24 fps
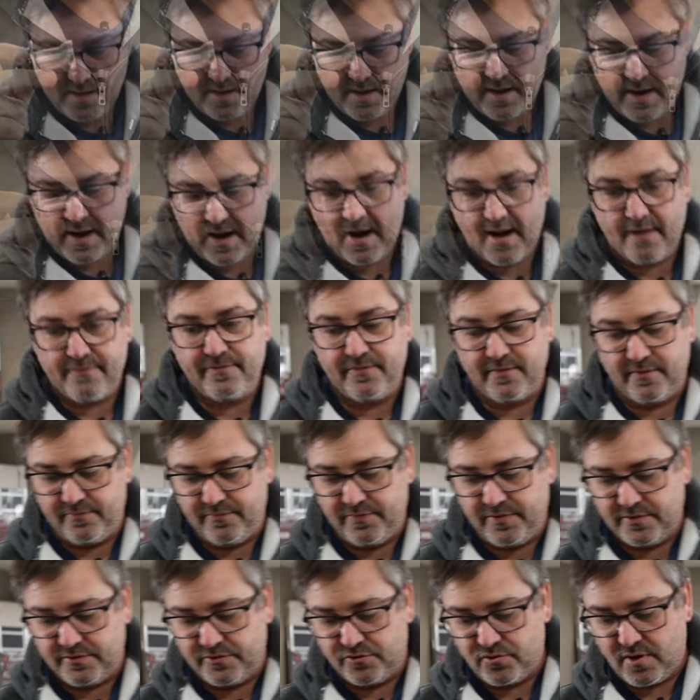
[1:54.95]
Half of
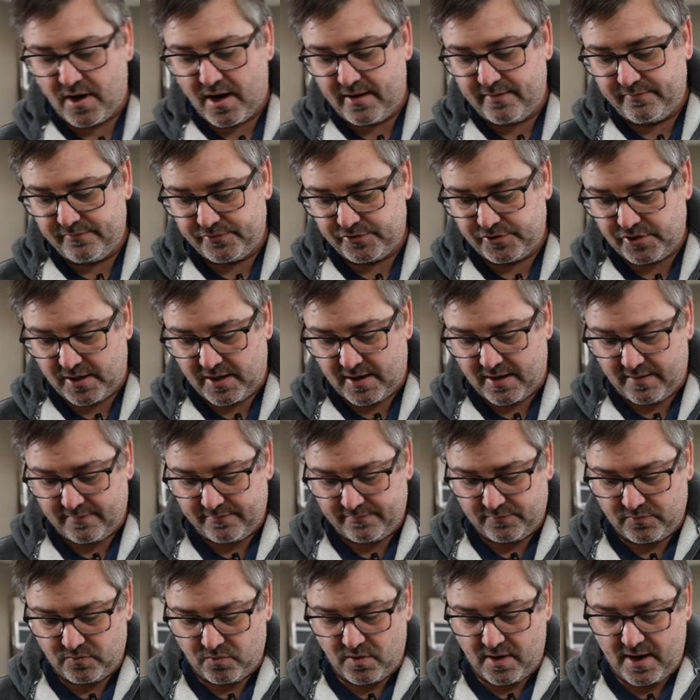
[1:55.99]
the drive
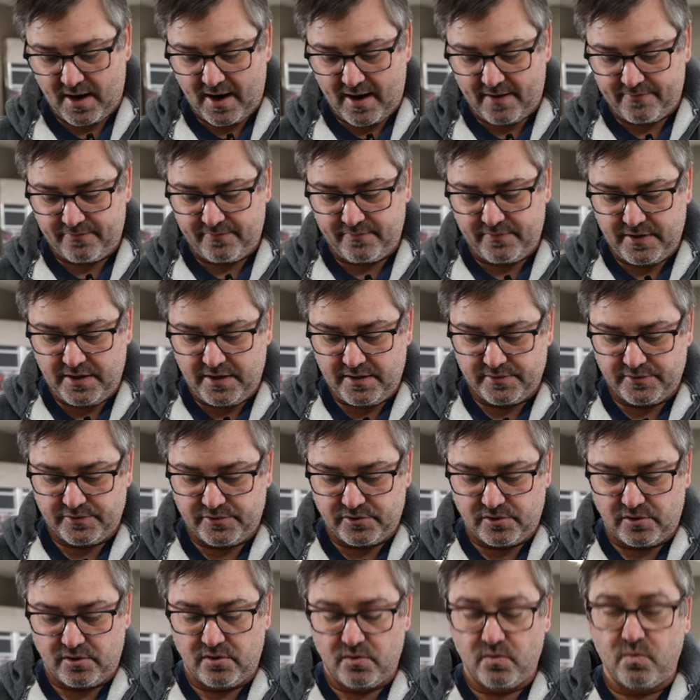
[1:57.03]
shaft or half of the
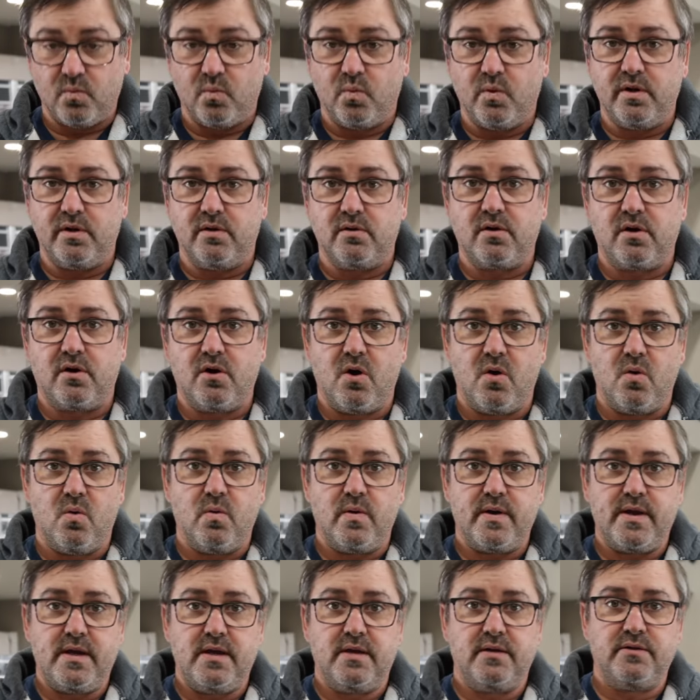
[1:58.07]
insert will
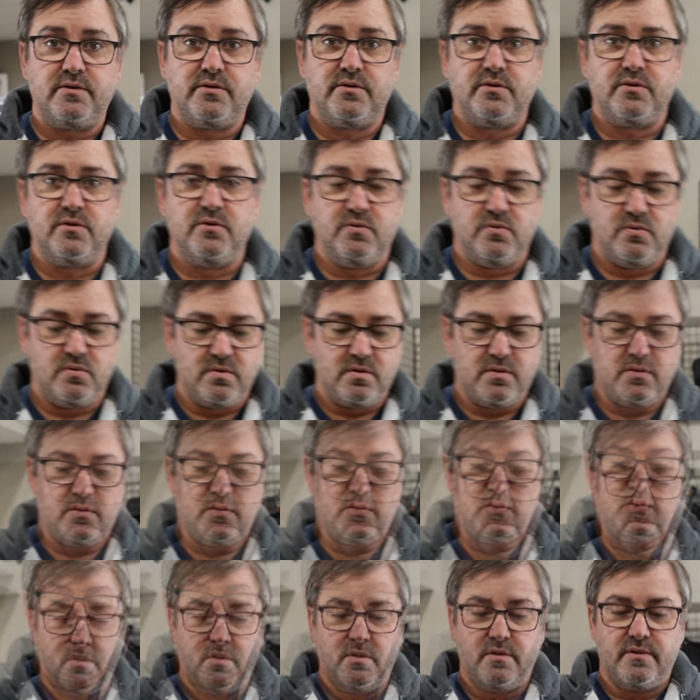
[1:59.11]
go into,
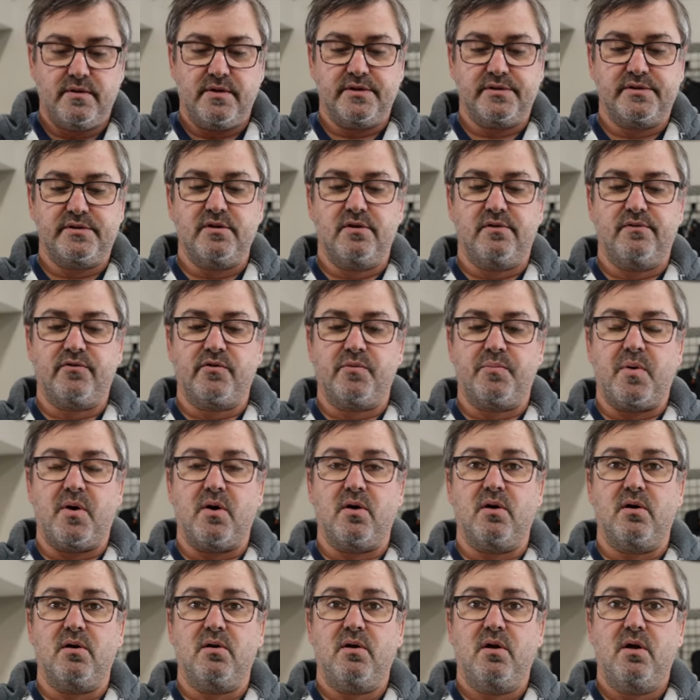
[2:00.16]
the silver
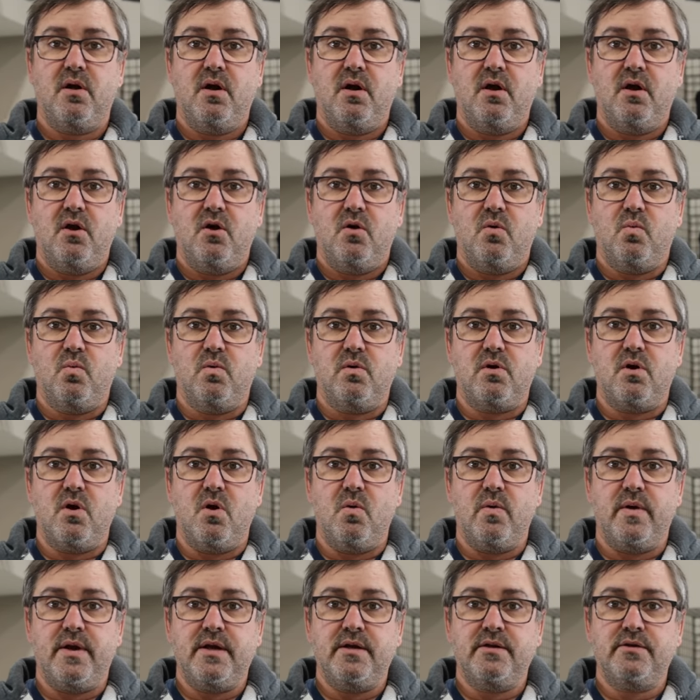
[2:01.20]
part will
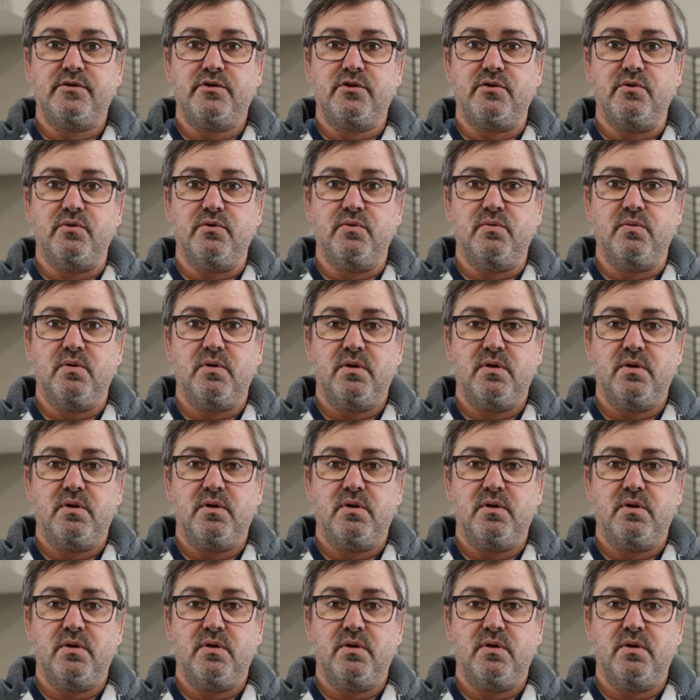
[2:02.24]
go into